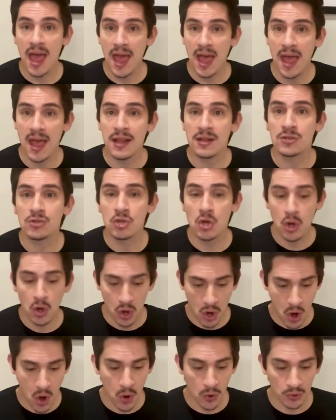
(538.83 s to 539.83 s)
and
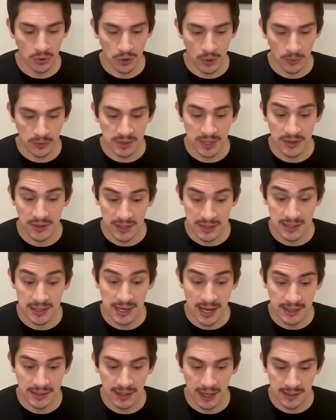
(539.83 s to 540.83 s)
whole notes in this
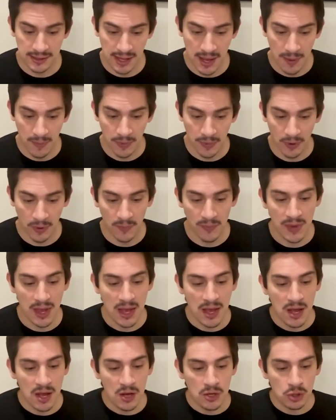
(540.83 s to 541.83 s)
next example.
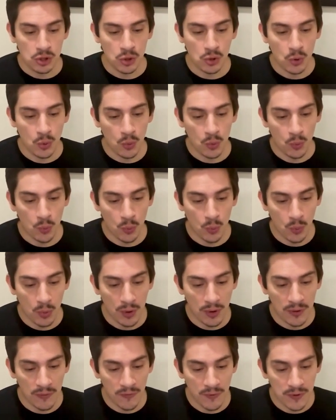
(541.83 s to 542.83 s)
So
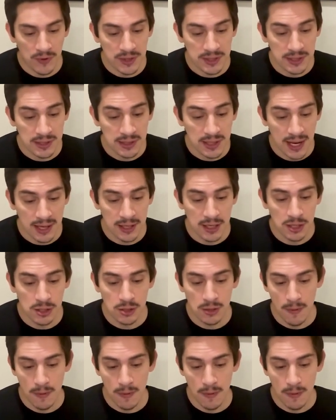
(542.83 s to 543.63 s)
for the second